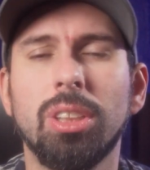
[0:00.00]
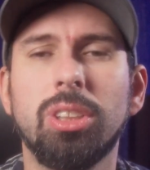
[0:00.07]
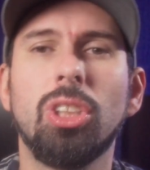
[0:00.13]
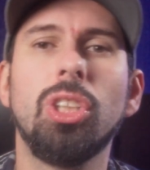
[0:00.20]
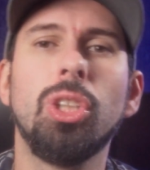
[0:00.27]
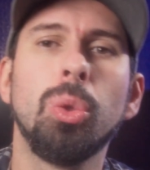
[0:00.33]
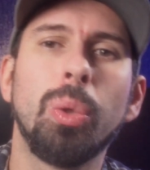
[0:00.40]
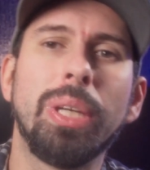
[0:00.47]
to
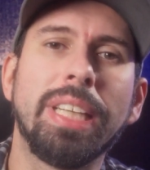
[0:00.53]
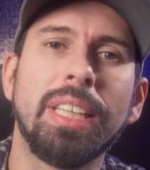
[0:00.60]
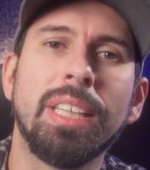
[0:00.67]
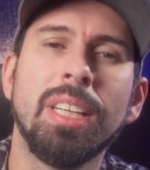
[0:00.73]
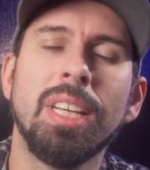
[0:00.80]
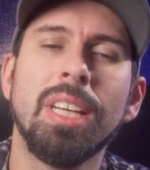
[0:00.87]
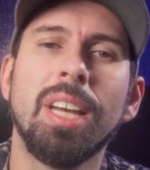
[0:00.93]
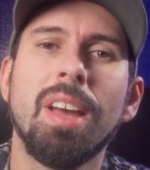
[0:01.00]

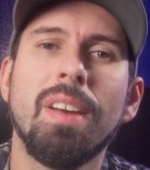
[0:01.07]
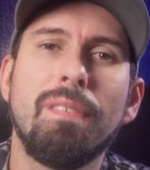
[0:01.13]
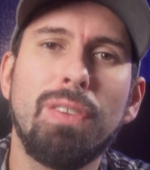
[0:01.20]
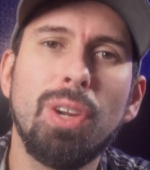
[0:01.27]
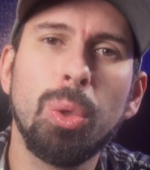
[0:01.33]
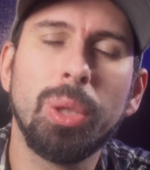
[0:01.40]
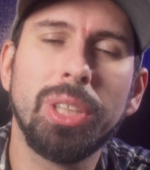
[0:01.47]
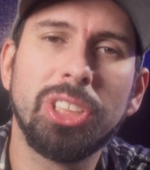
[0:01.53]
doing
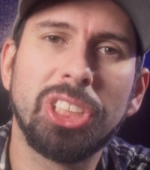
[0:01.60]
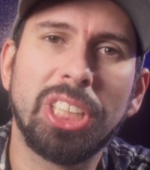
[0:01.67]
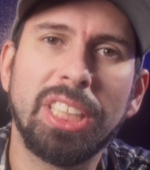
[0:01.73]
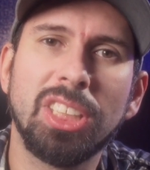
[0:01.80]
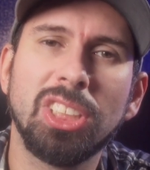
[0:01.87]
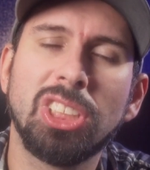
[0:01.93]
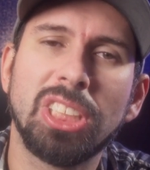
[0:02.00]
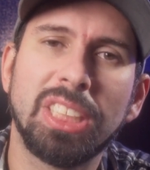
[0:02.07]
fluid
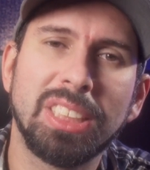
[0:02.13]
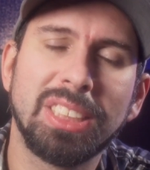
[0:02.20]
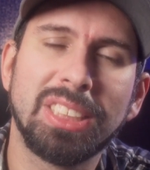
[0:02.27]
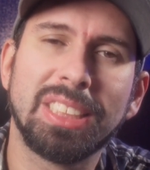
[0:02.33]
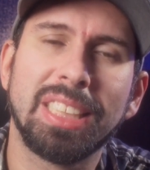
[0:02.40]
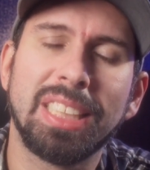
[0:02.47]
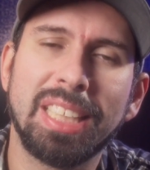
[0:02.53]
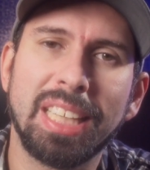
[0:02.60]

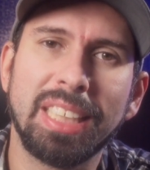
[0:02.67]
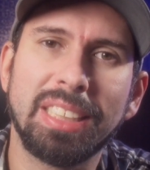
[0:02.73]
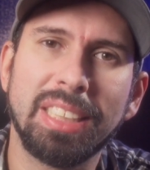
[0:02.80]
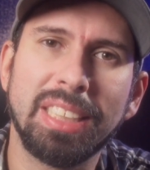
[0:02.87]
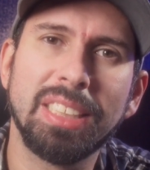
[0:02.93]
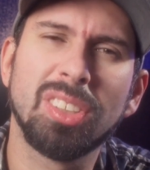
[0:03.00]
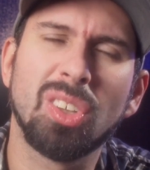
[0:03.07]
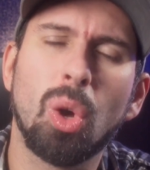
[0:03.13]
changes like
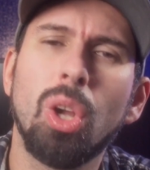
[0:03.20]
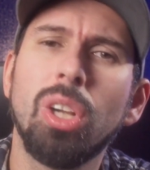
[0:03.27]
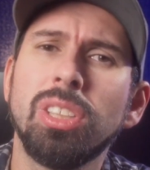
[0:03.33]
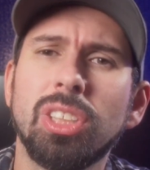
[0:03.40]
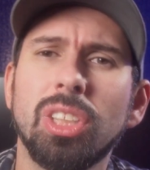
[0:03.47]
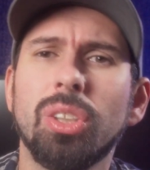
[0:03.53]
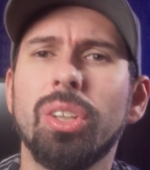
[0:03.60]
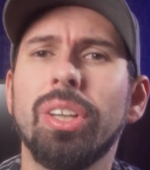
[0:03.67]
this,
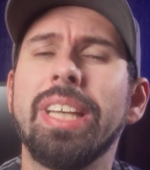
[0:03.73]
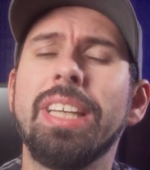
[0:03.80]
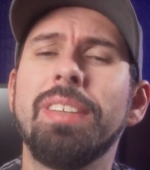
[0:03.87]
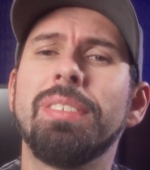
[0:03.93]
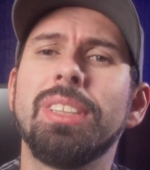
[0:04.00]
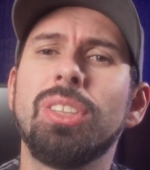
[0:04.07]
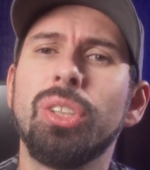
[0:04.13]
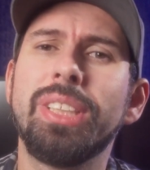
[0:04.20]
also
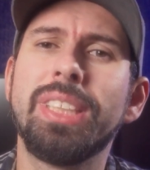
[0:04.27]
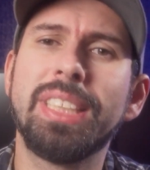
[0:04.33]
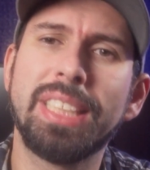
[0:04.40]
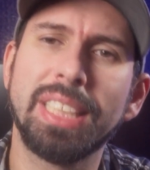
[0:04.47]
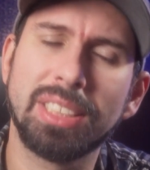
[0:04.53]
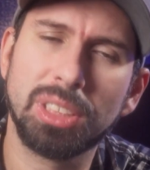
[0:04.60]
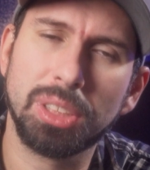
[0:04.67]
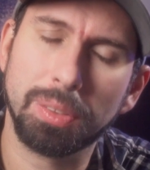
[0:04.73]
even to
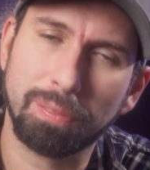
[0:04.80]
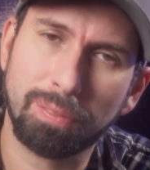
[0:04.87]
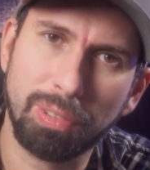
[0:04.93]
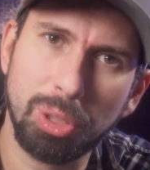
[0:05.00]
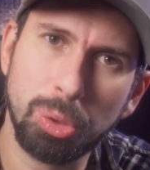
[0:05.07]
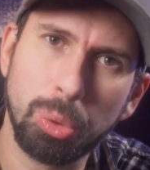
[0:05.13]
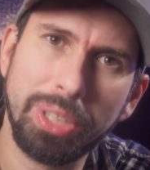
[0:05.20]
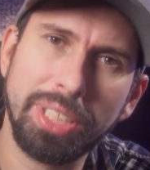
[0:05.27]
get some
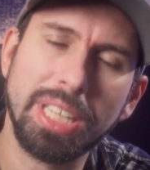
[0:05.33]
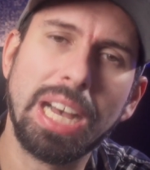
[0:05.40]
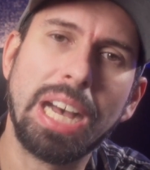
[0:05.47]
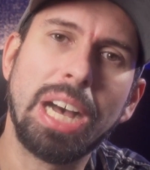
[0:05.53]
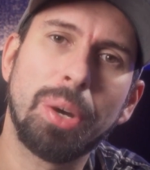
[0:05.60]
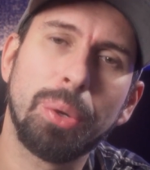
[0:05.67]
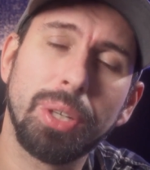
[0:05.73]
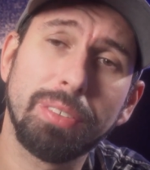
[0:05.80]
fluid
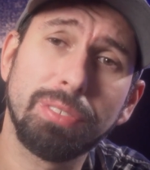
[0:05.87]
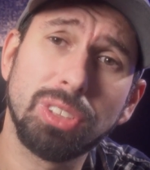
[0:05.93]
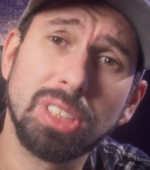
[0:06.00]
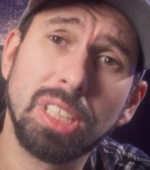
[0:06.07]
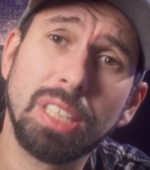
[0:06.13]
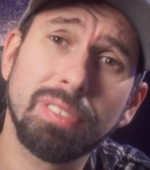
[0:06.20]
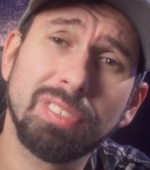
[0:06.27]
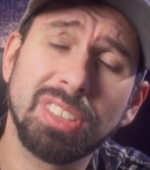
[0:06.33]
out of
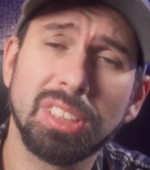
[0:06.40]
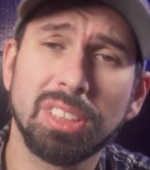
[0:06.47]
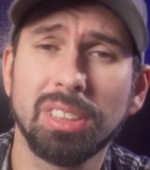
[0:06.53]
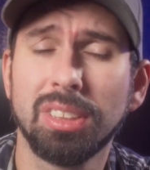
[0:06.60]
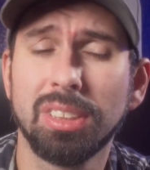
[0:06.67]
stuffs.